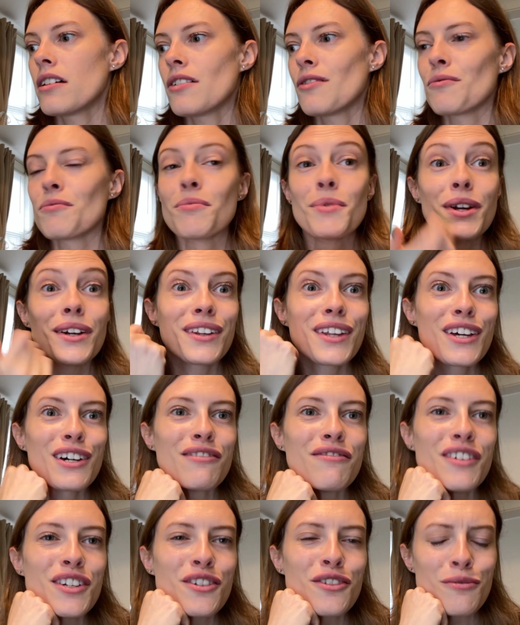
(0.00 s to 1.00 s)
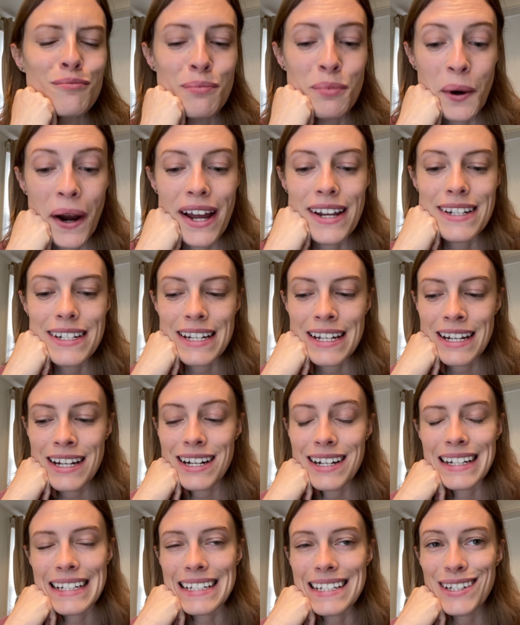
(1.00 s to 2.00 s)
really official branding
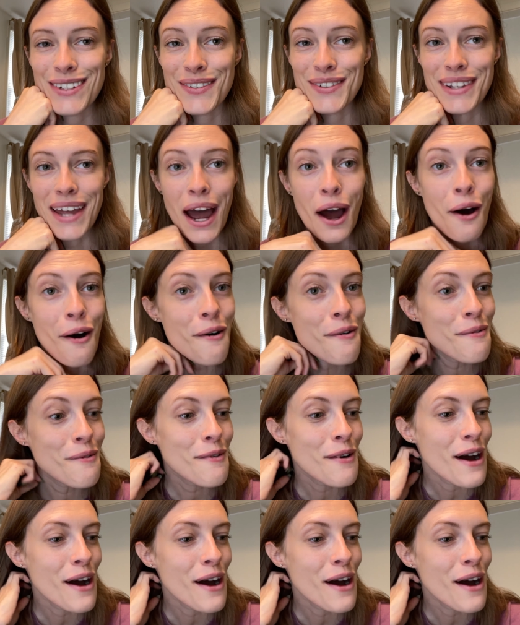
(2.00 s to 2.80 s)
until now.